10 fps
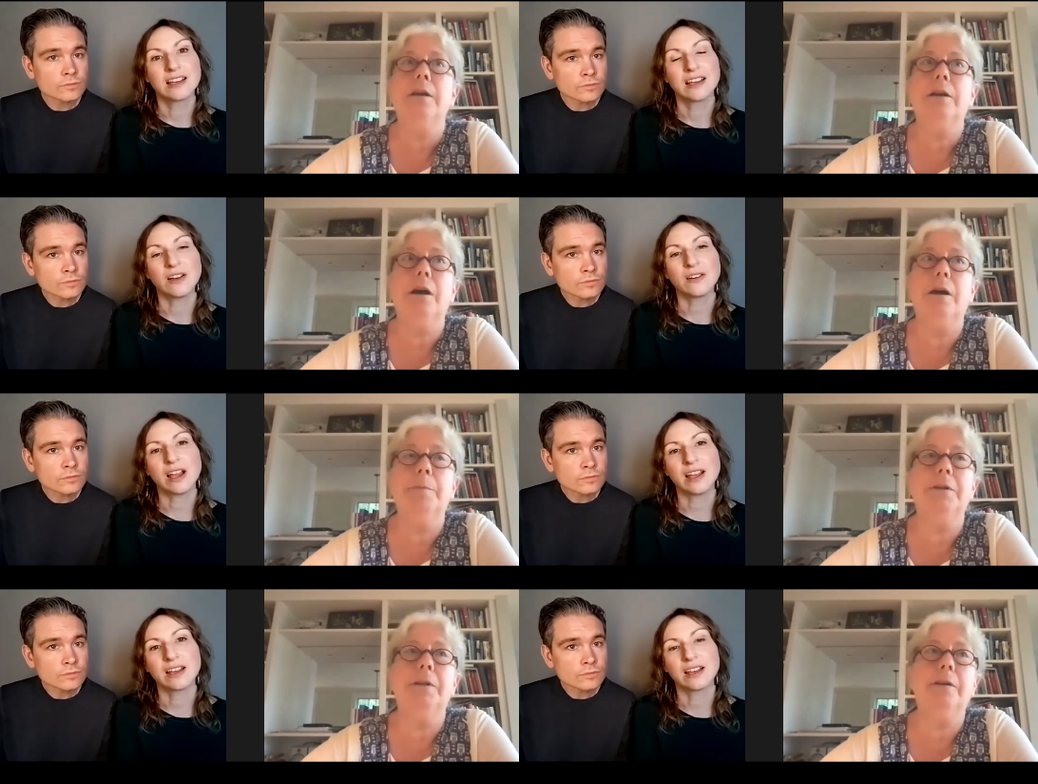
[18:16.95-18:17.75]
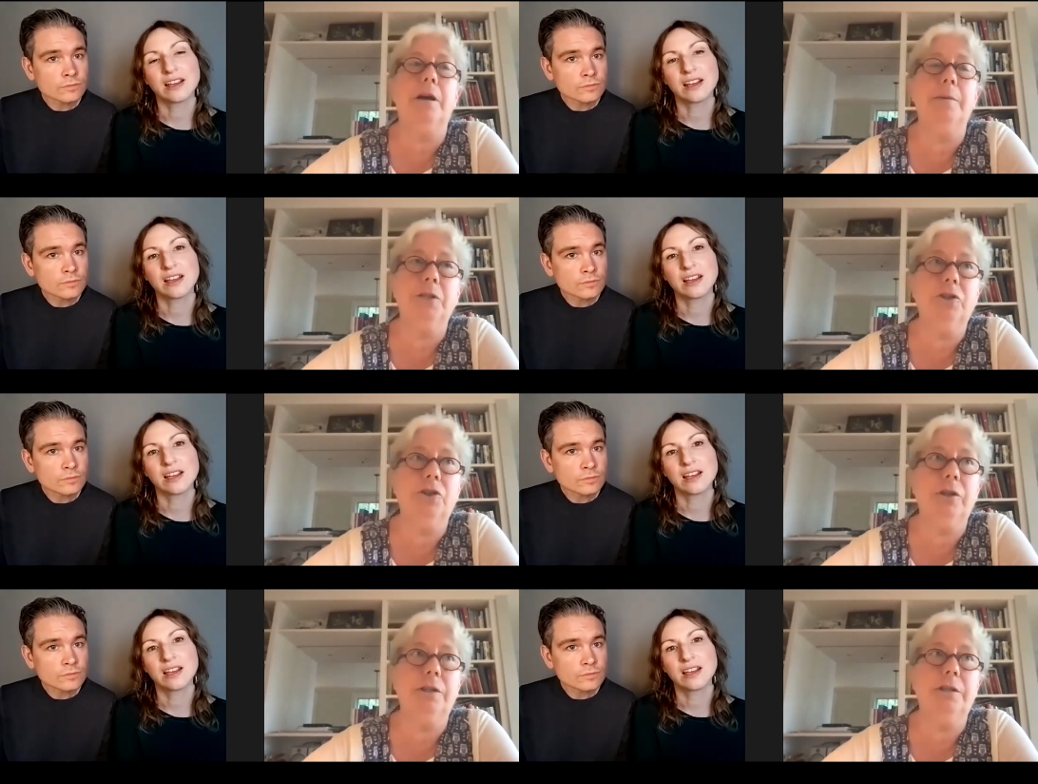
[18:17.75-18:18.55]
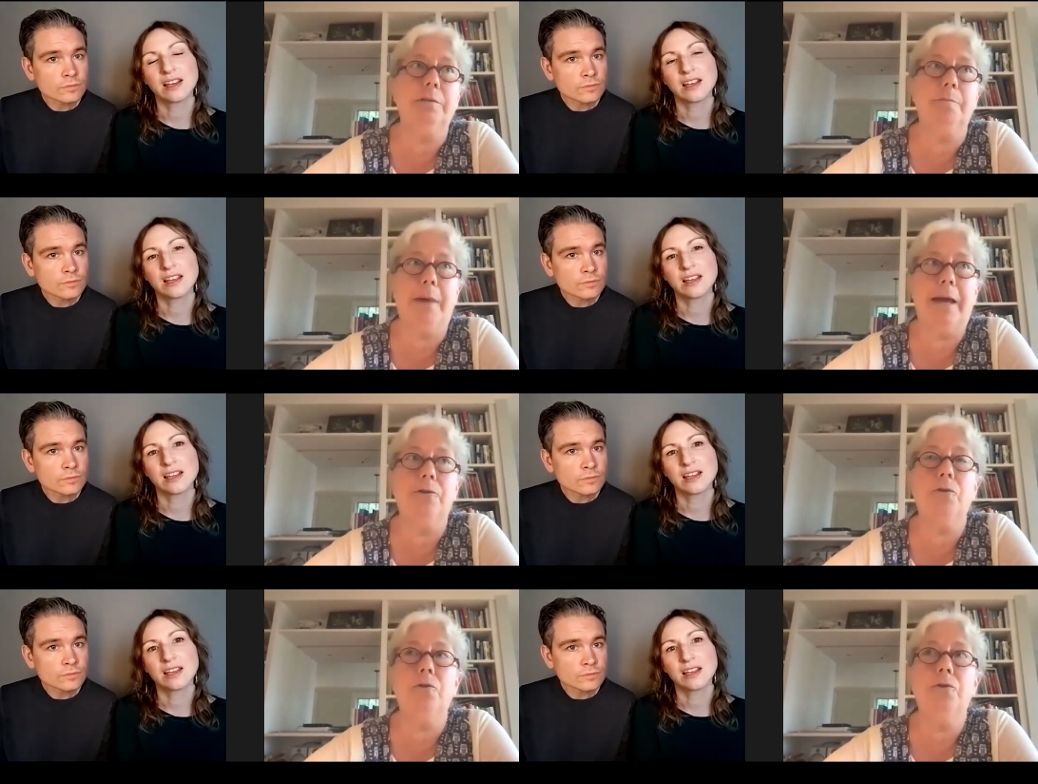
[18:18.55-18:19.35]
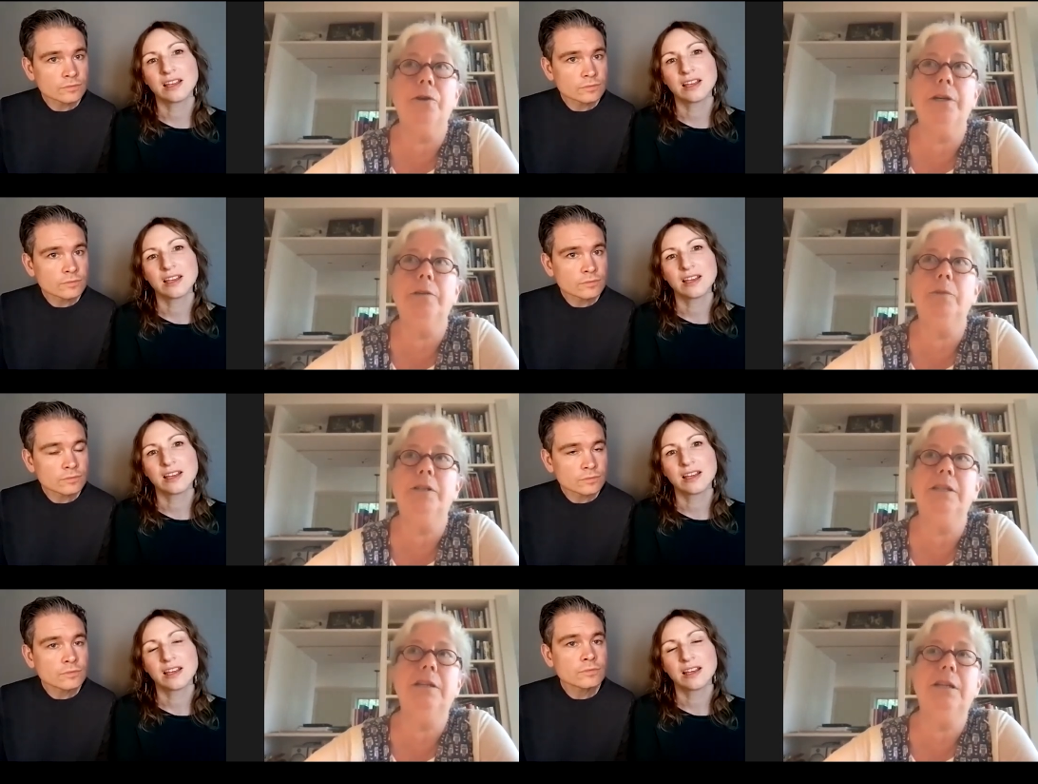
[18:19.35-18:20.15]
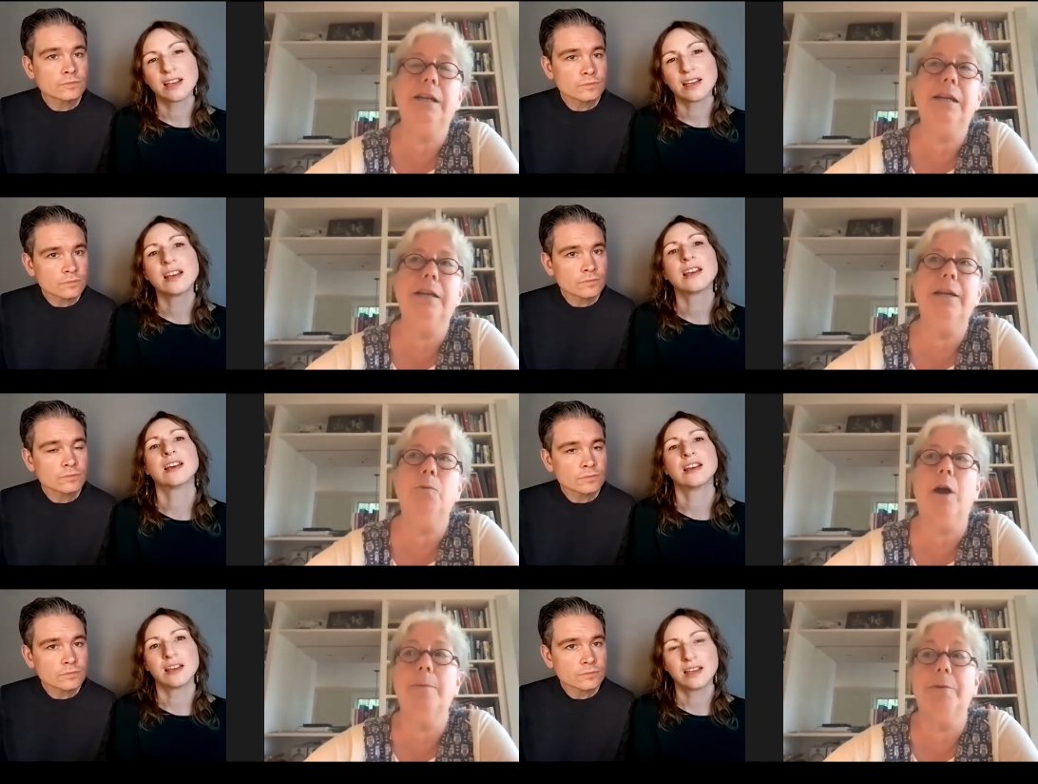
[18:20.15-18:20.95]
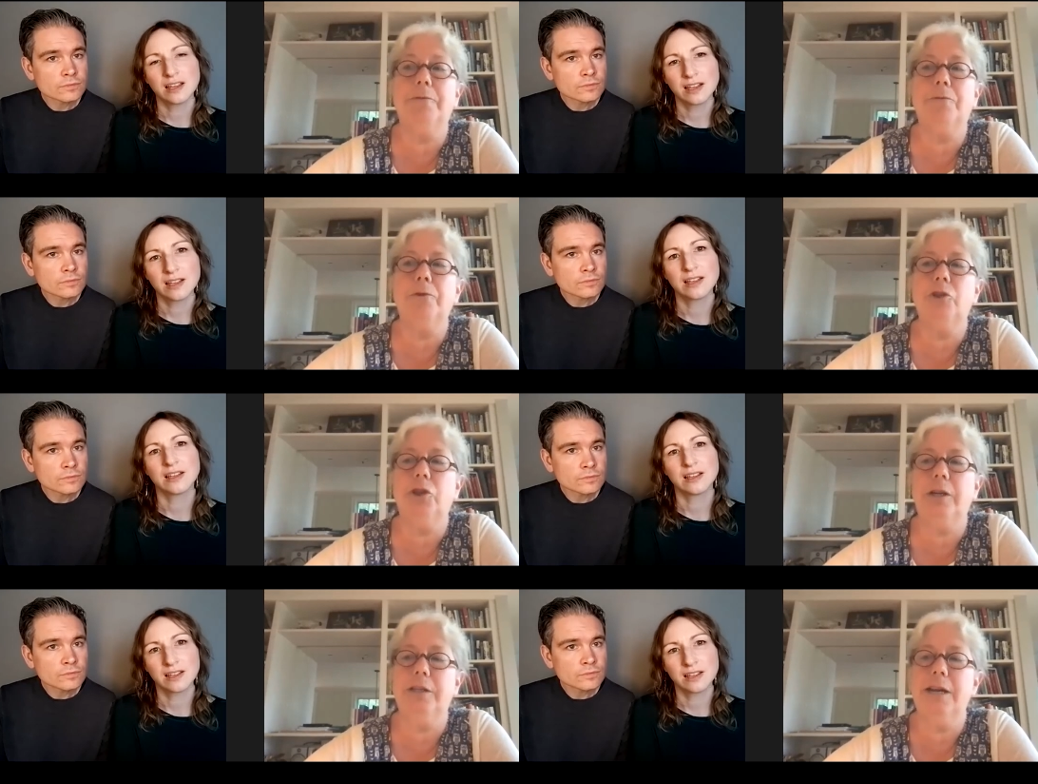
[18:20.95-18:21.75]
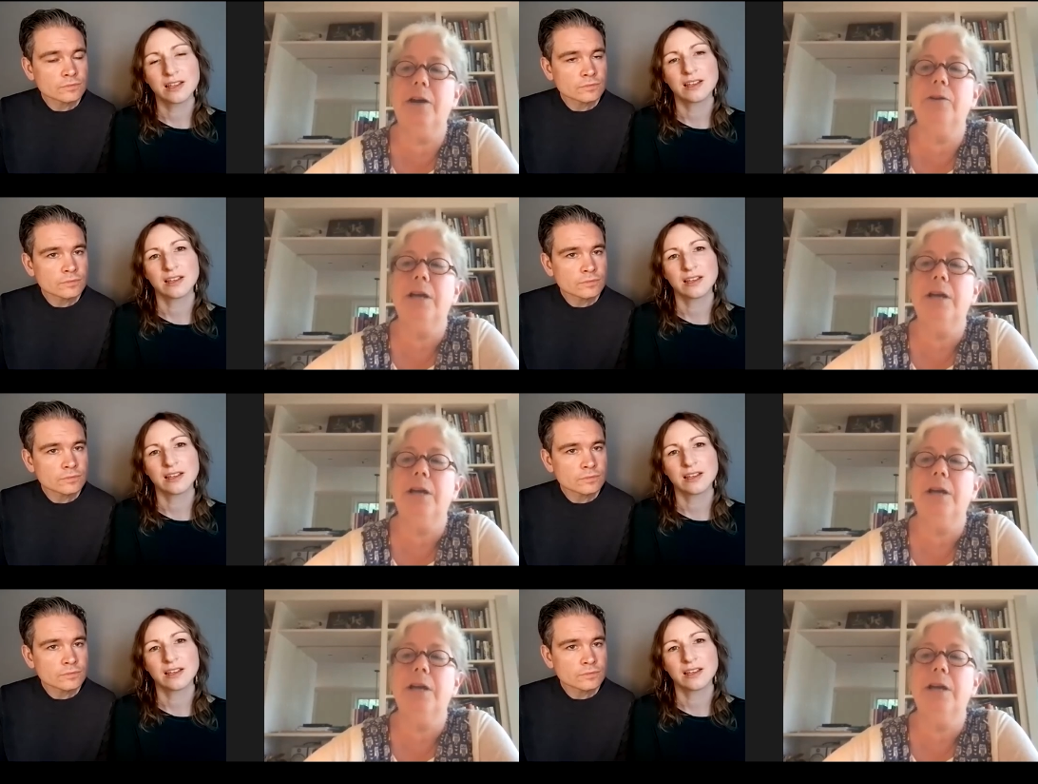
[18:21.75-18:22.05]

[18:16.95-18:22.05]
Speaker 1: Comp- the composition is Matt Aucoin, and we did it in LA right before the shutdown